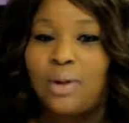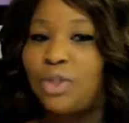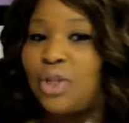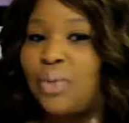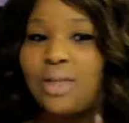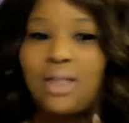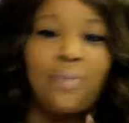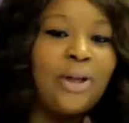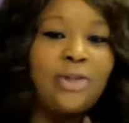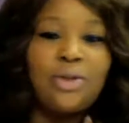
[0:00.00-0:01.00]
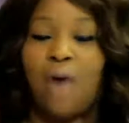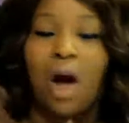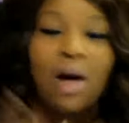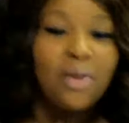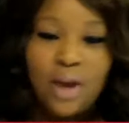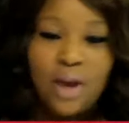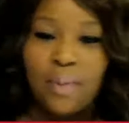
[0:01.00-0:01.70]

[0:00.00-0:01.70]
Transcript: She went and took pictures of all of their